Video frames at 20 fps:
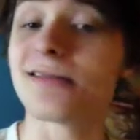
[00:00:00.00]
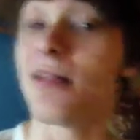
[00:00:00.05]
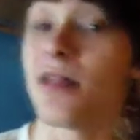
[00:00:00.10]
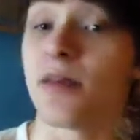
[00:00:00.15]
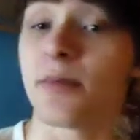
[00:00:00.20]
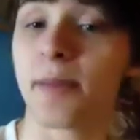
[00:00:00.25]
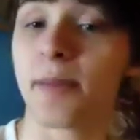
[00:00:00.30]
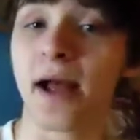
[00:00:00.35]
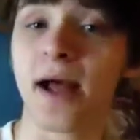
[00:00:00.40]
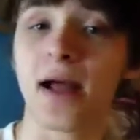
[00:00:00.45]

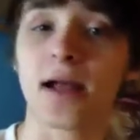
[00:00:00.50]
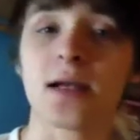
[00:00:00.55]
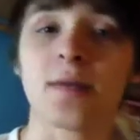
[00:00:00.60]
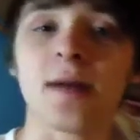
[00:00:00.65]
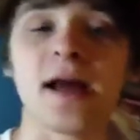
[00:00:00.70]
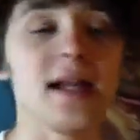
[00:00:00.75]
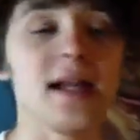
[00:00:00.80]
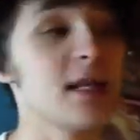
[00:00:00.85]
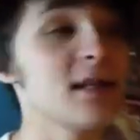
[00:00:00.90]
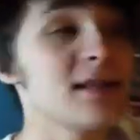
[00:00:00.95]
the Panda
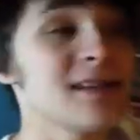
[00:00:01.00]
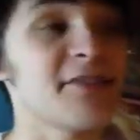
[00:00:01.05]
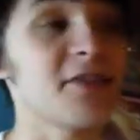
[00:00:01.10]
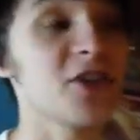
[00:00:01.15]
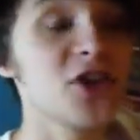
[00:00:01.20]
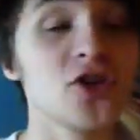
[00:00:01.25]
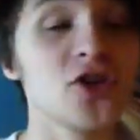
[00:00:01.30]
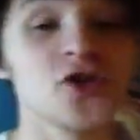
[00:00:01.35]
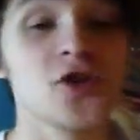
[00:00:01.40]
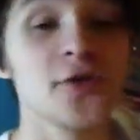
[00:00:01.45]
Man. He doesn't have a
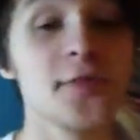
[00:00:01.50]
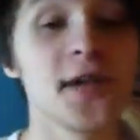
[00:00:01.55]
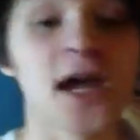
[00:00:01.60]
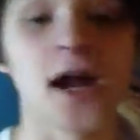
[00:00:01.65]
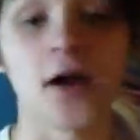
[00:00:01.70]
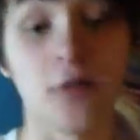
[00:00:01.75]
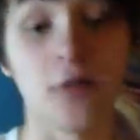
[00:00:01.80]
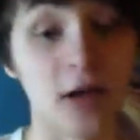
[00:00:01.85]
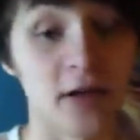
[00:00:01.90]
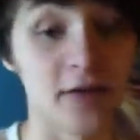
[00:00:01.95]
YouTube
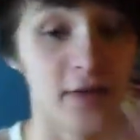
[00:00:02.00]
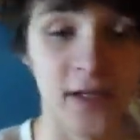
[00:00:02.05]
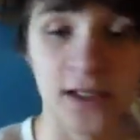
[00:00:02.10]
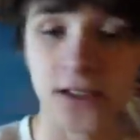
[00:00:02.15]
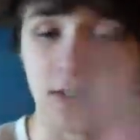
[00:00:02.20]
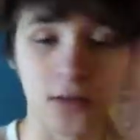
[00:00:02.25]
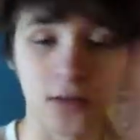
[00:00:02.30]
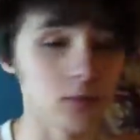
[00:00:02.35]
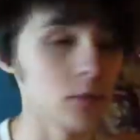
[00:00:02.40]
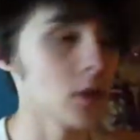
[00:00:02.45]
channel or anything,
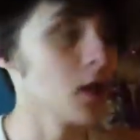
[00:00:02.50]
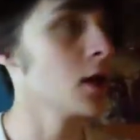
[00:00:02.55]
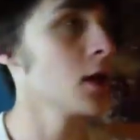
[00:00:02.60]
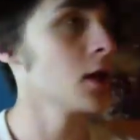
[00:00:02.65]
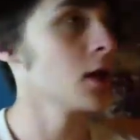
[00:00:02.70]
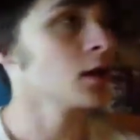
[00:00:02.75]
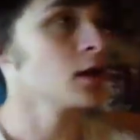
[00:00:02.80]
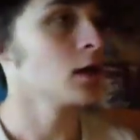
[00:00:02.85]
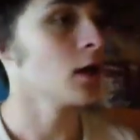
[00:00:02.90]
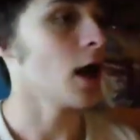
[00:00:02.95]
so
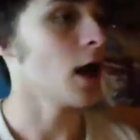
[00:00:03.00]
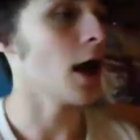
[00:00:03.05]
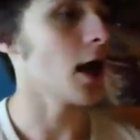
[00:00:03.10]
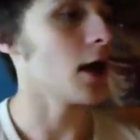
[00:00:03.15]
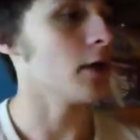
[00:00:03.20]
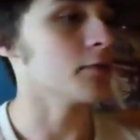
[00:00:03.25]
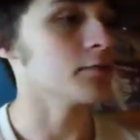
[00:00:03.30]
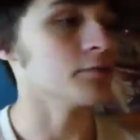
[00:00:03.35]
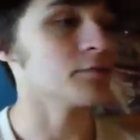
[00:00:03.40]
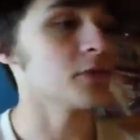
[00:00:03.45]

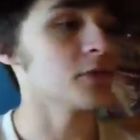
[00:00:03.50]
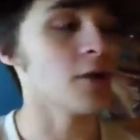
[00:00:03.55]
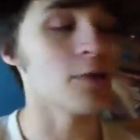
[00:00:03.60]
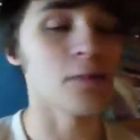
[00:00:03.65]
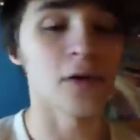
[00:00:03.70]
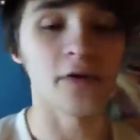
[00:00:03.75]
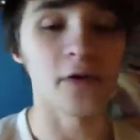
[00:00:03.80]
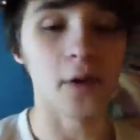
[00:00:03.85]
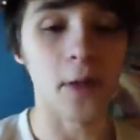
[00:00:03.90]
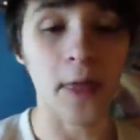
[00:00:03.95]
don't
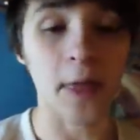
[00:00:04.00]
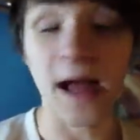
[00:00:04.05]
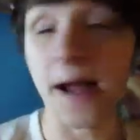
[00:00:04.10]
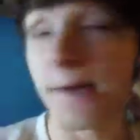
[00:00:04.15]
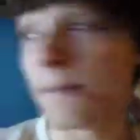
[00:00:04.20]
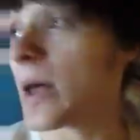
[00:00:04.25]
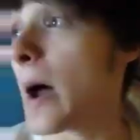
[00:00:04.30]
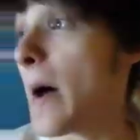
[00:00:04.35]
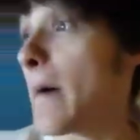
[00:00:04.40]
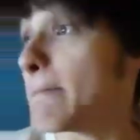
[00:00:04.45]
bother with
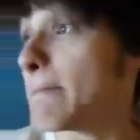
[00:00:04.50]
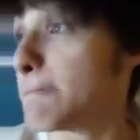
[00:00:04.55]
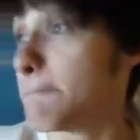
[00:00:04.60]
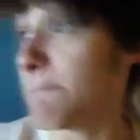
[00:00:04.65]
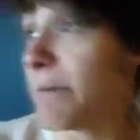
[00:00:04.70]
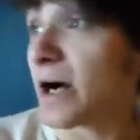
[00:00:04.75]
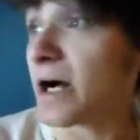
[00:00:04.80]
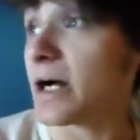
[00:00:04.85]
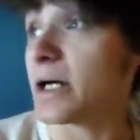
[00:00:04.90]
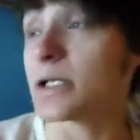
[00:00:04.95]
that.
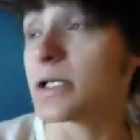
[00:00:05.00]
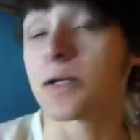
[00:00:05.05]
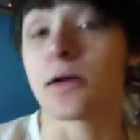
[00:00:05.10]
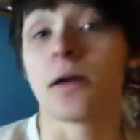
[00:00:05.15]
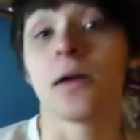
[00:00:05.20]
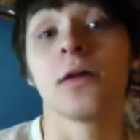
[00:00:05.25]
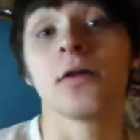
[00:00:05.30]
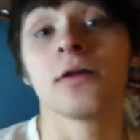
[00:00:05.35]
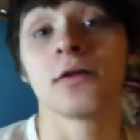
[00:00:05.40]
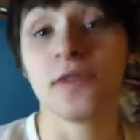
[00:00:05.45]
But
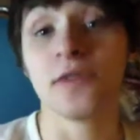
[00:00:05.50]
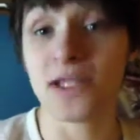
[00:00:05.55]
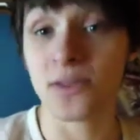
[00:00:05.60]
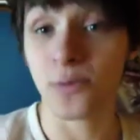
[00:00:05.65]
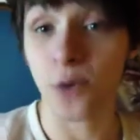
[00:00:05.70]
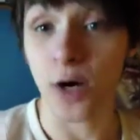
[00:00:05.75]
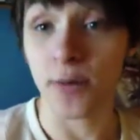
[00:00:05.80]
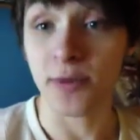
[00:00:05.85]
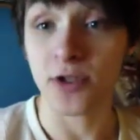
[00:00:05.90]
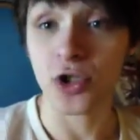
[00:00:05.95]
the reason
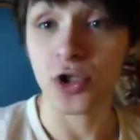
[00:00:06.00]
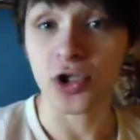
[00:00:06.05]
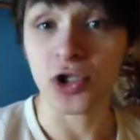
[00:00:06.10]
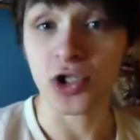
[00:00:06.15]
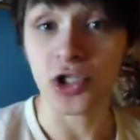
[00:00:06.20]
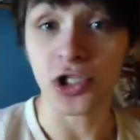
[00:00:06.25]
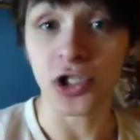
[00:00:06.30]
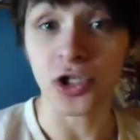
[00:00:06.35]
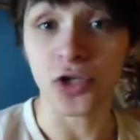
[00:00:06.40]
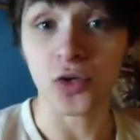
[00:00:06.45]
why I'm
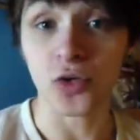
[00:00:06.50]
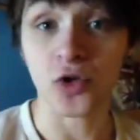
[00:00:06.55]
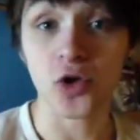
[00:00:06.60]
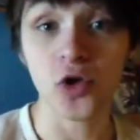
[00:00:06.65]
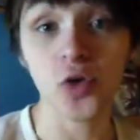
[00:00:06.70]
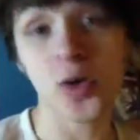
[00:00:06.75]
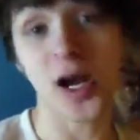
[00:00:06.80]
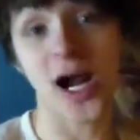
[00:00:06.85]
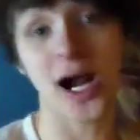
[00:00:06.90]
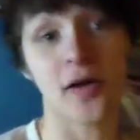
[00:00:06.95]
introducing you
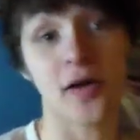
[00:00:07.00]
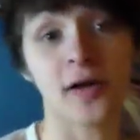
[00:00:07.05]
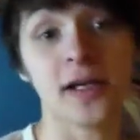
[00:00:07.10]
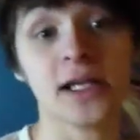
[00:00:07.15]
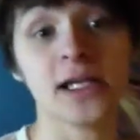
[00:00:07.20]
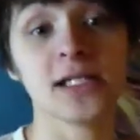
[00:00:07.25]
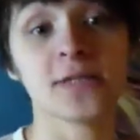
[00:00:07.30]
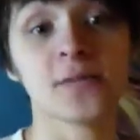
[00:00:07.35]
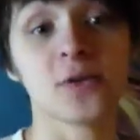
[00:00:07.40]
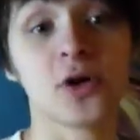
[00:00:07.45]
to
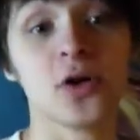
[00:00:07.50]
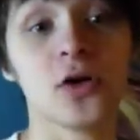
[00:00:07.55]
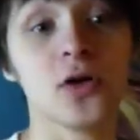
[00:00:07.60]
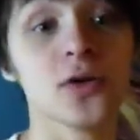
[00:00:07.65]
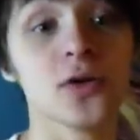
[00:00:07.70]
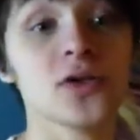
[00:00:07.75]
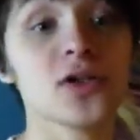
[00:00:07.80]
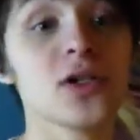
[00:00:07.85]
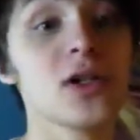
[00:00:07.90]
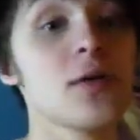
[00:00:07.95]
Harry is
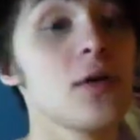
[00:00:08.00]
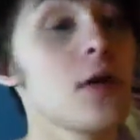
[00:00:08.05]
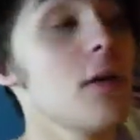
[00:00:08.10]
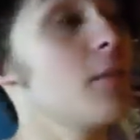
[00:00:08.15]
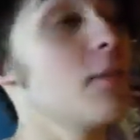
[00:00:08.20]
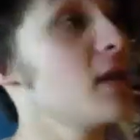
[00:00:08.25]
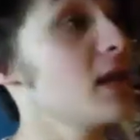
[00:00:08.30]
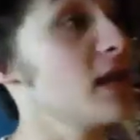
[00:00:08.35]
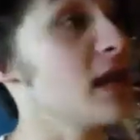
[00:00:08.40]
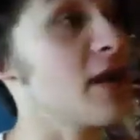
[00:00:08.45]
because
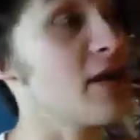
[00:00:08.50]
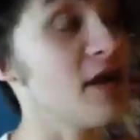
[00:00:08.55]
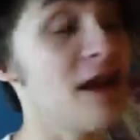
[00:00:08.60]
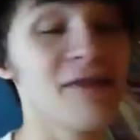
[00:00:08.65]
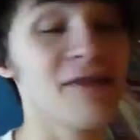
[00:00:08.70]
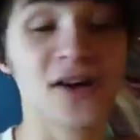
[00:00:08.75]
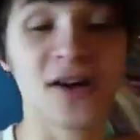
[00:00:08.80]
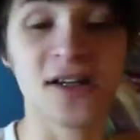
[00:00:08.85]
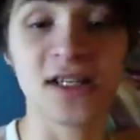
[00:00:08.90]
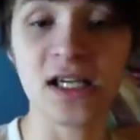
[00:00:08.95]
me and Harry have
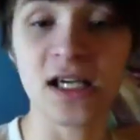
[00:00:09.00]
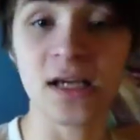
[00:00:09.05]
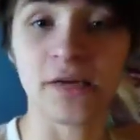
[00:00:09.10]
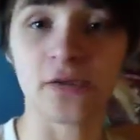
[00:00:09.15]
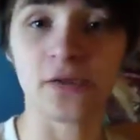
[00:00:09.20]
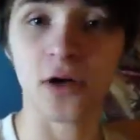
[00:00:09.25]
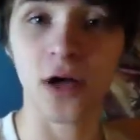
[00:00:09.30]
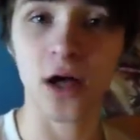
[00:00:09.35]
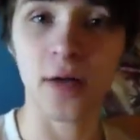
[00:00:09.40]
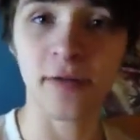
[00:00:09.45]
an idea
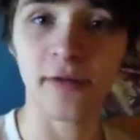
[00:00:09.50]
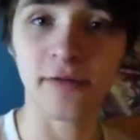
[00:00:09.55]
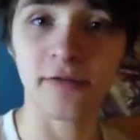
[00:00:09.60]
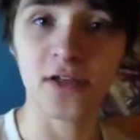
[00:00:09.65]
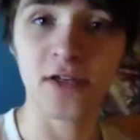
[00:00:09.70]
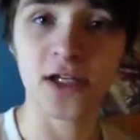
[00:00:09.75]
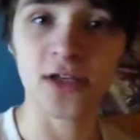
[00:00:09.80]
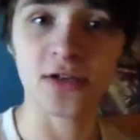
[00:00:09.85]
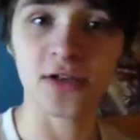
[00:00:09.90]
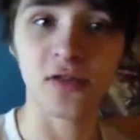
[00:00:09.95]
for a couple of
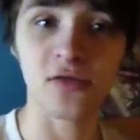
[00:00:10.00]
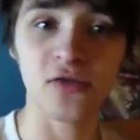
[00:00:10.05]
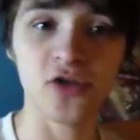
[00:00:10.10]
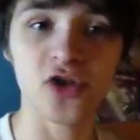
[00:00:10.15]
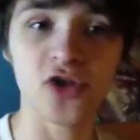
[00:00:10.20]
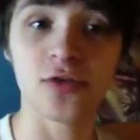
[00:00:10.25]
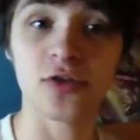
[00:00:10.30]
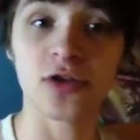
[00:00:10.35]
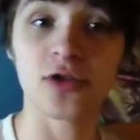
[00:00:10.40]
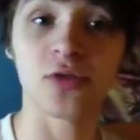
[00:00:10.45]
videos in the
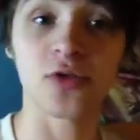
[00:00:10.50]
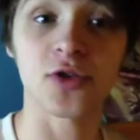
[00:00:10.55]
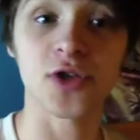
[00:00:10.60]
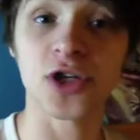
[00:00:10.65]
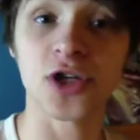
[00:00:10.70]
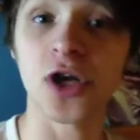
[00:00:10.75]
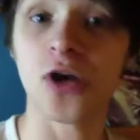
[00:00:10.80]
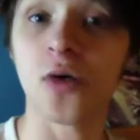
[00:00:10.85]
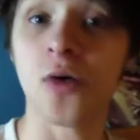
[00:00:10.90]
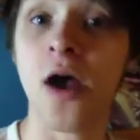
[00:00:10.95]
future. We just want to
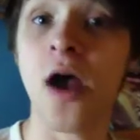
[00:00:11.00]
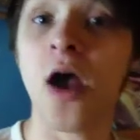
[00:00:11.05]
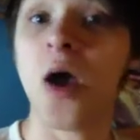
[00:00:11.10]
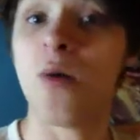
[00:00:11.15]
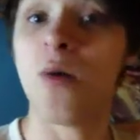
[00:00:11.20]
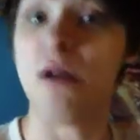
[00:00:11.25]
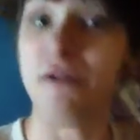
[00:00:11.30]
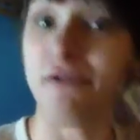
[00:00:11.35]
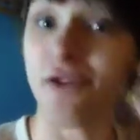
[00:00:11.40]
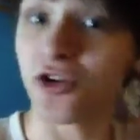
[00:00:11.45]
know
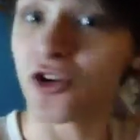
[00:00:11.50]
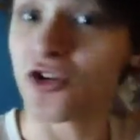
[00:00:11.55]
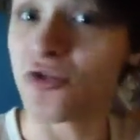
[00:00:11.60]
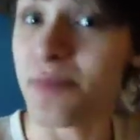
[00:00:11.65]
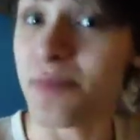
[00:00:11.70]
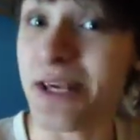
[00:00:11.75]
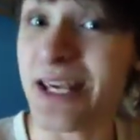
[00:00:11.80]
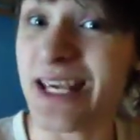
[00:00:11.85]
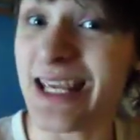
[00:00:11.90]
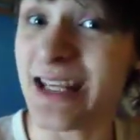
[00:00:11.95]
whether or not you'd
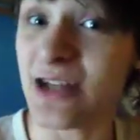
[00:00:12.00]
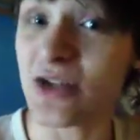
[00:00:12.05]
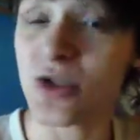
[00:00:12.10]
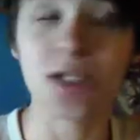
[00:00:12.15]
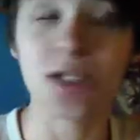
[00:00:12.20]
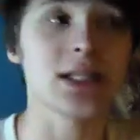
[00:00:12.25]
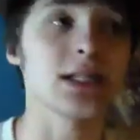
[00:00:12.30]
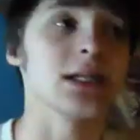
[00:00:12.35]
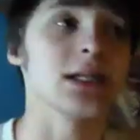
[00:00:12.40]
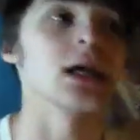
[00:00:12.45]
be
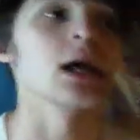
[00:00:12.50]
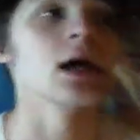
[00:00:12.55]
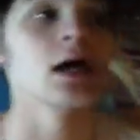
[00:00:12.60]
interested.